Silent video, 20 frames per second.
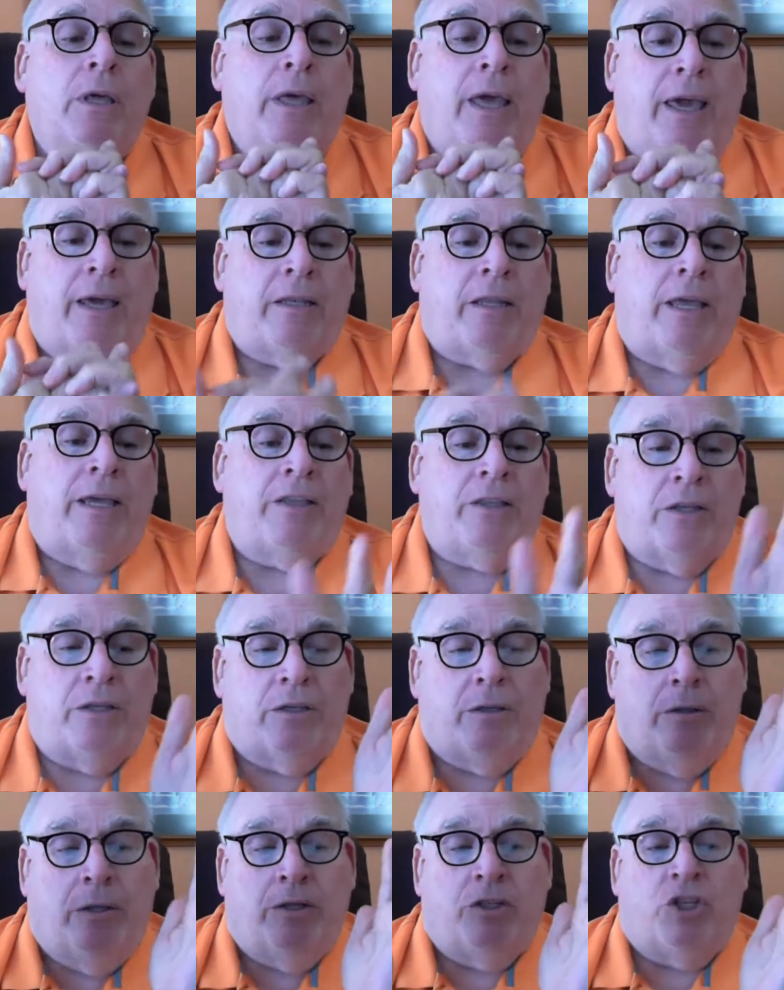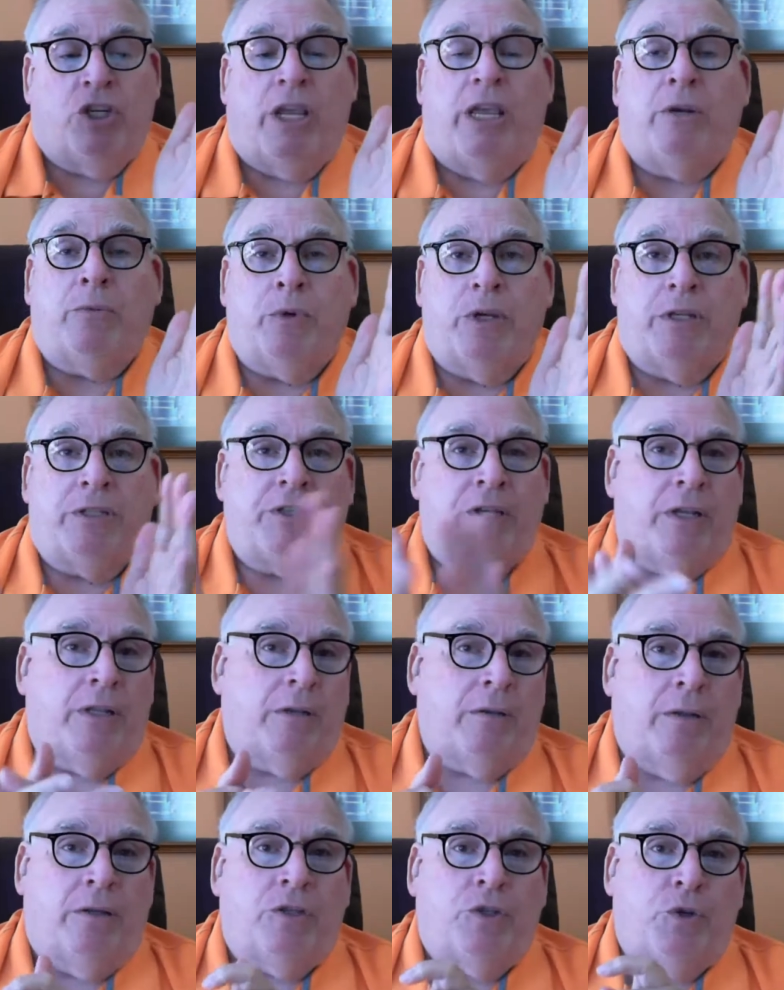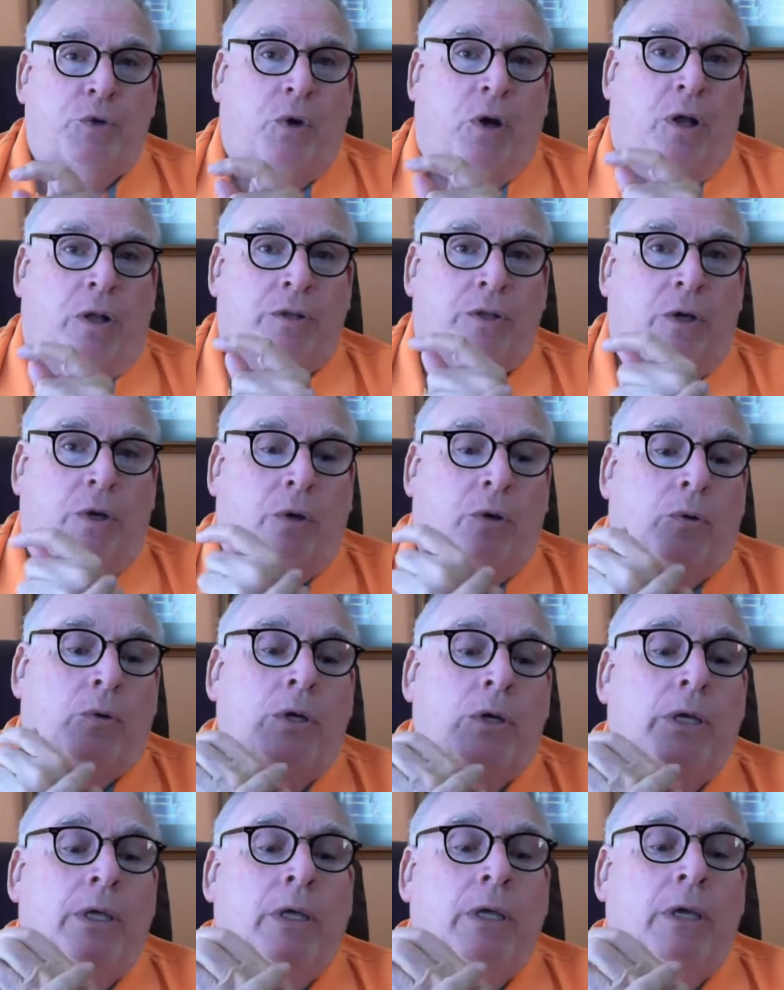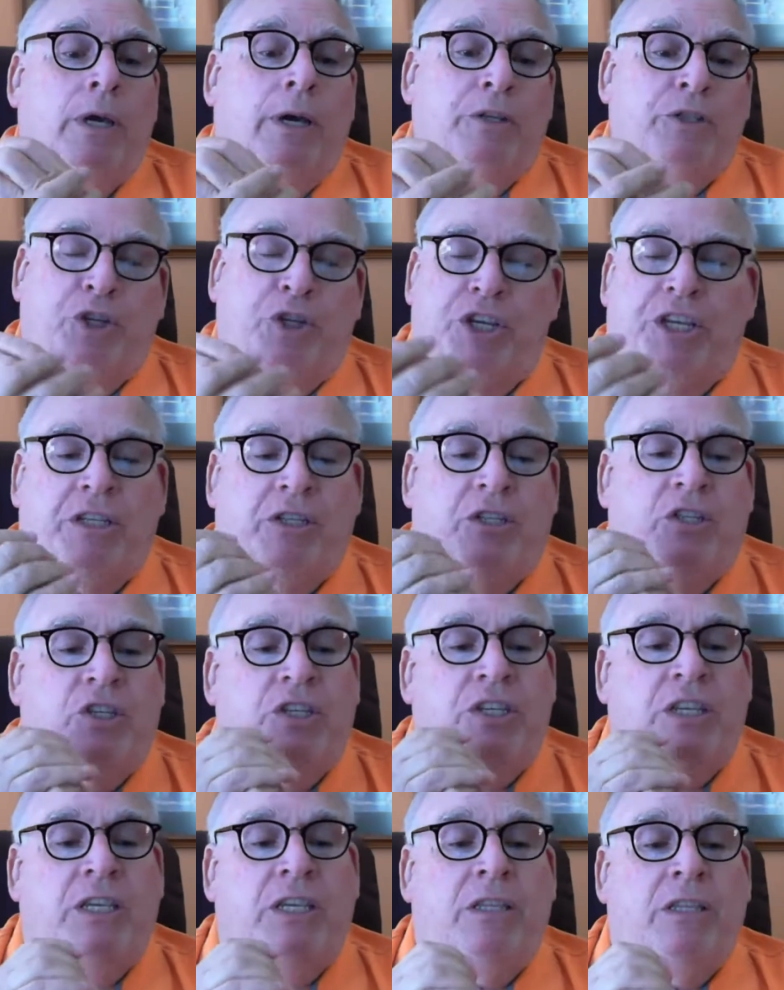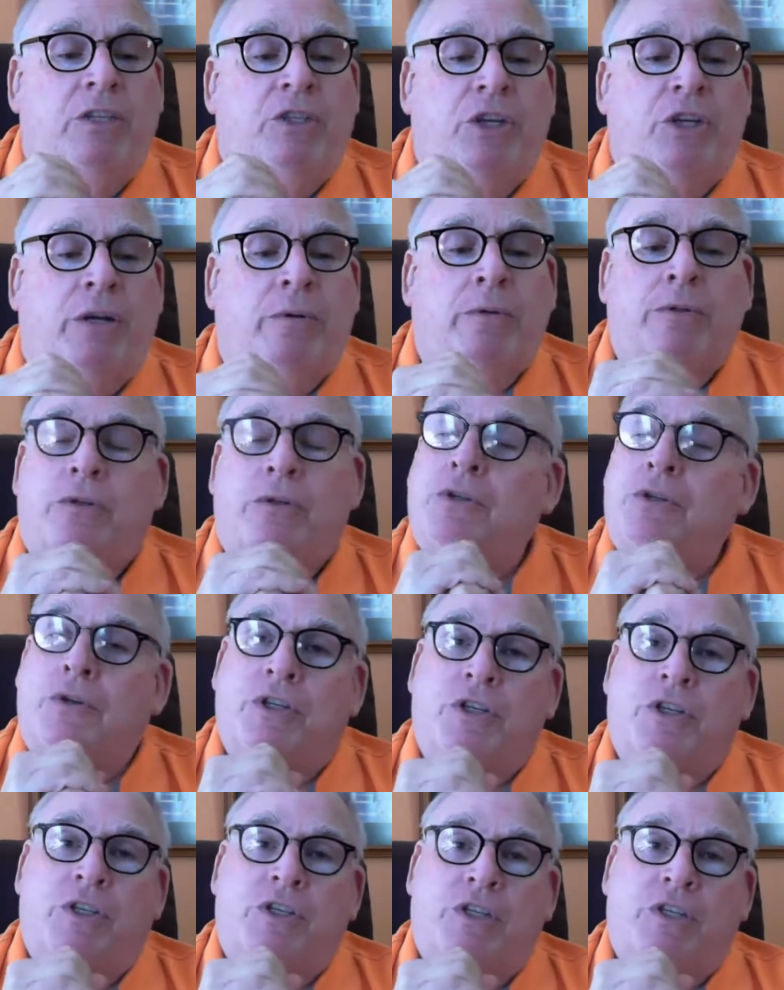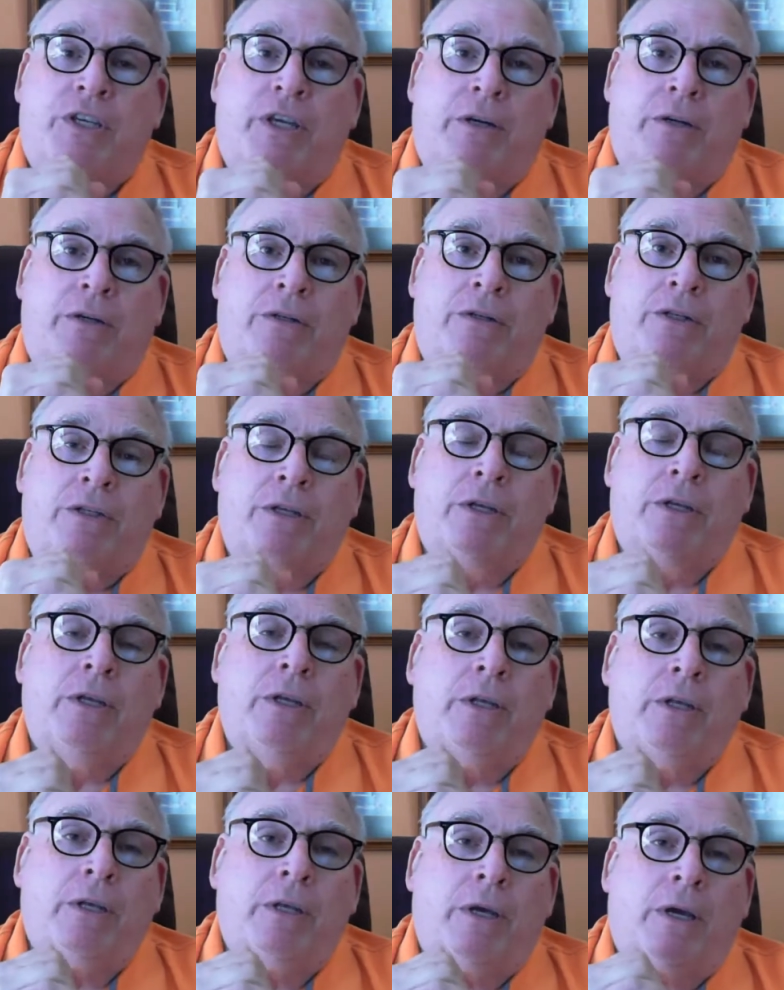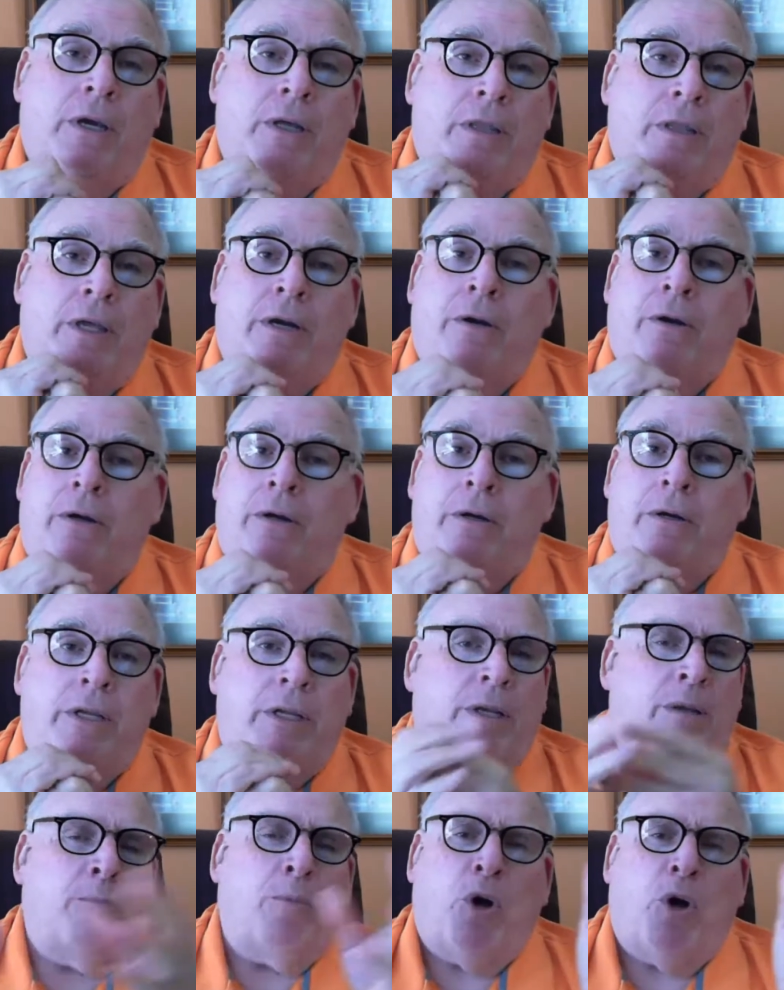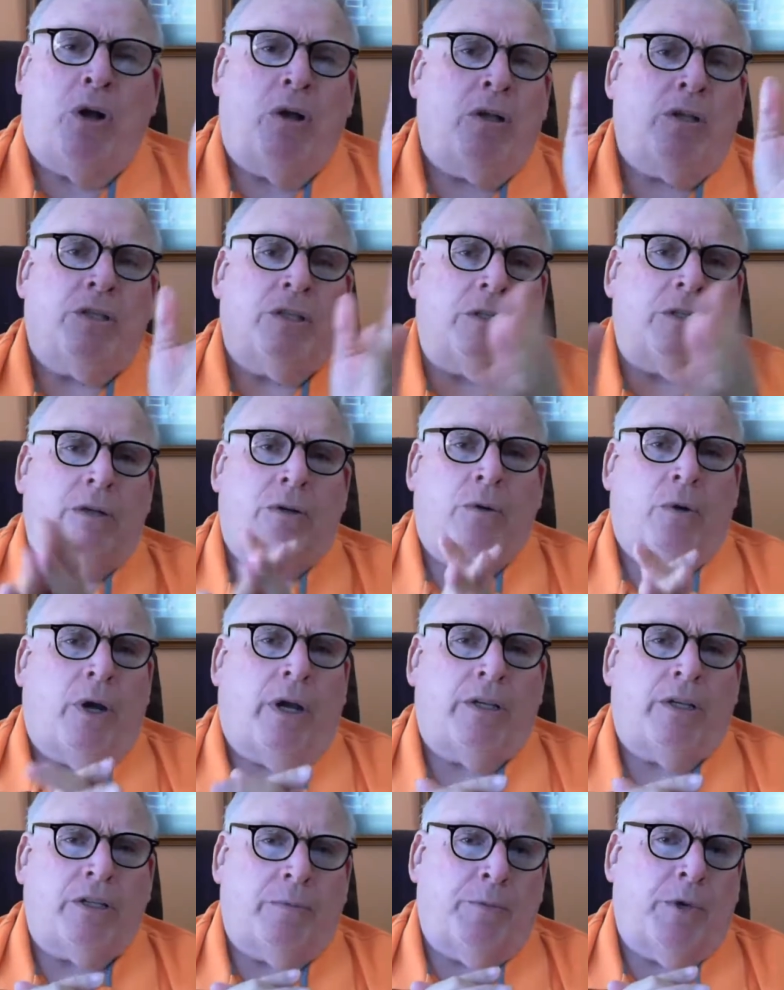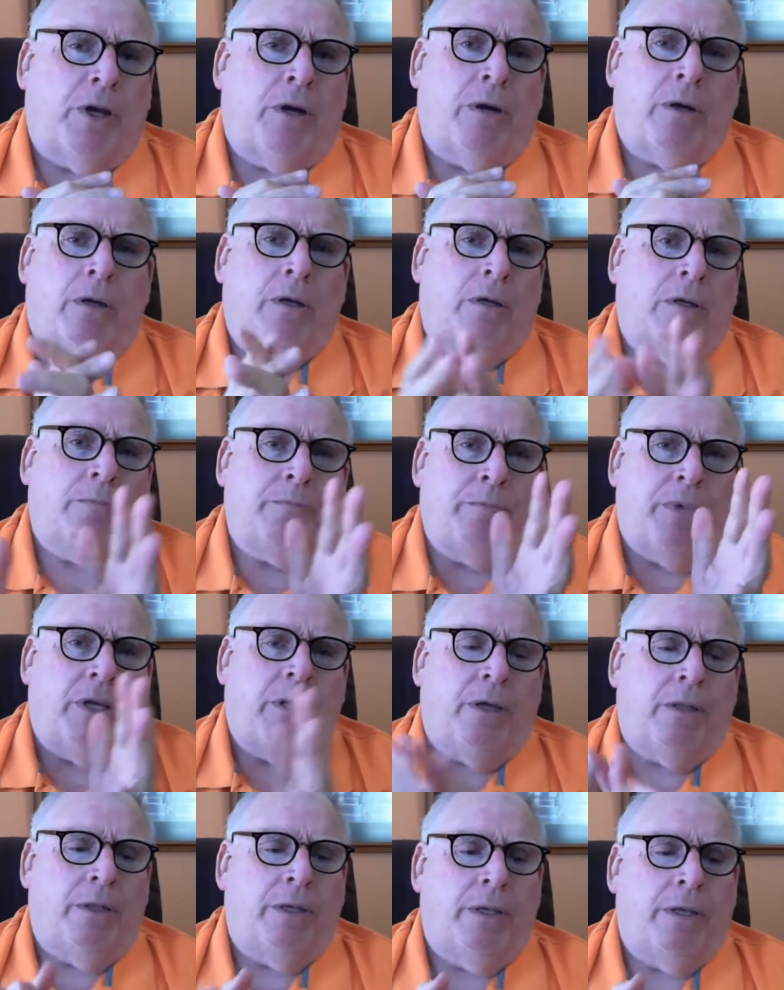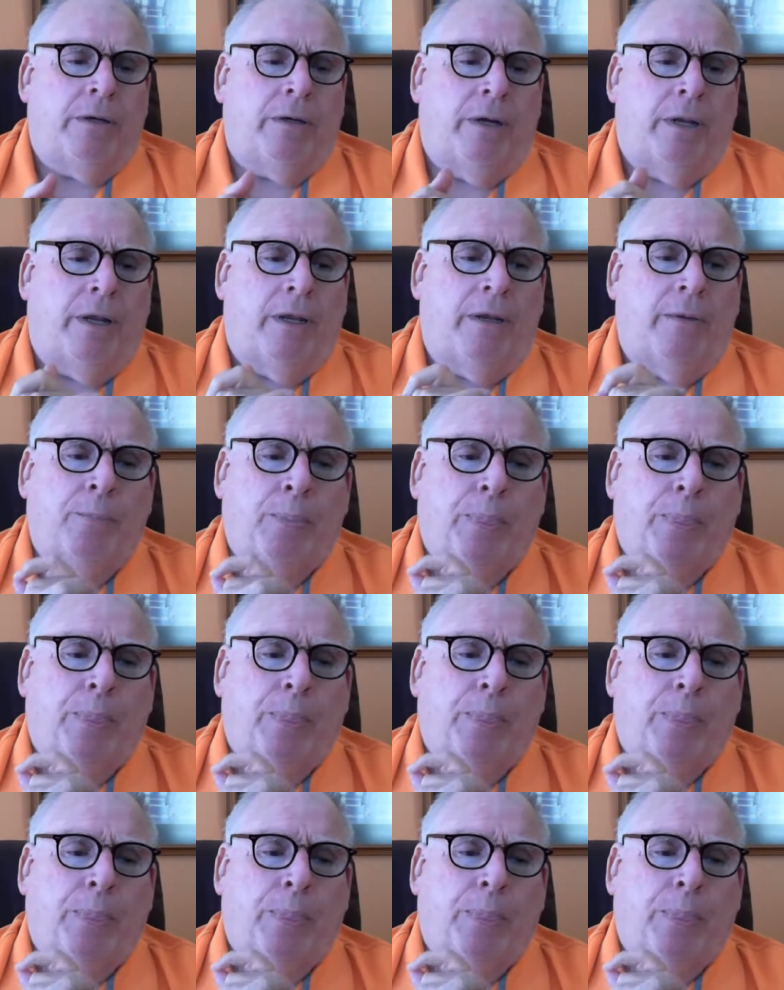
and like the chain retailer that you all know, GNC, the General Nutrition Centers that are in the malls and across America and big on the internet.